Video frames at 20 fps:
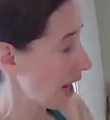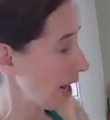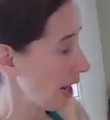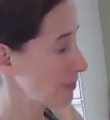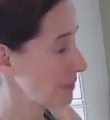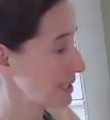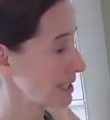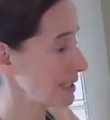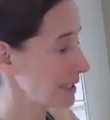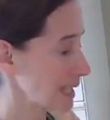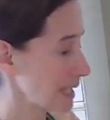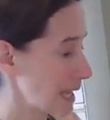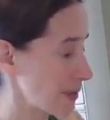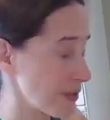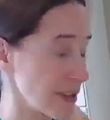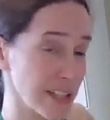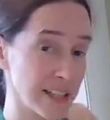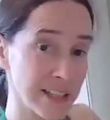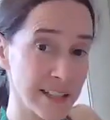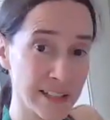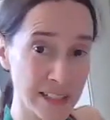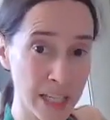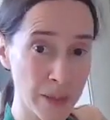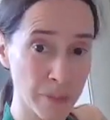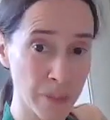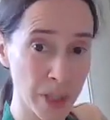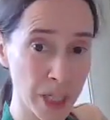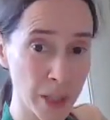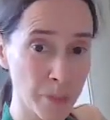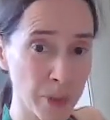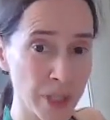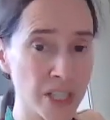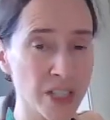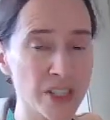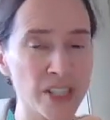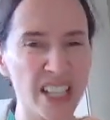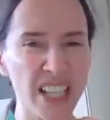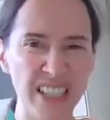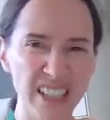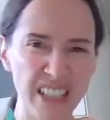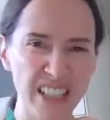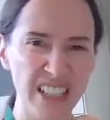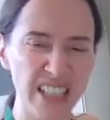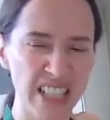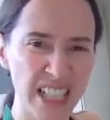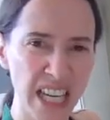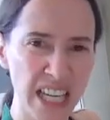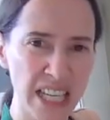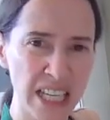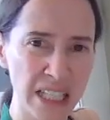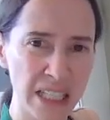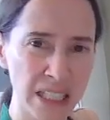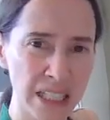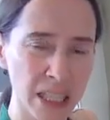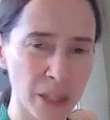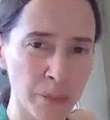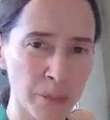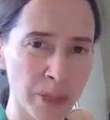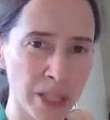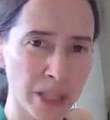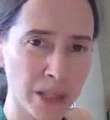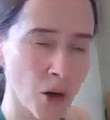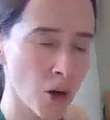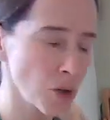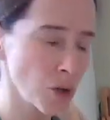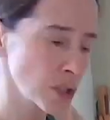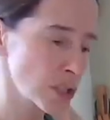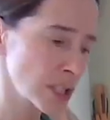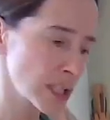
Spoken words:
I'm going to let this simmer because it is going to take a little bit long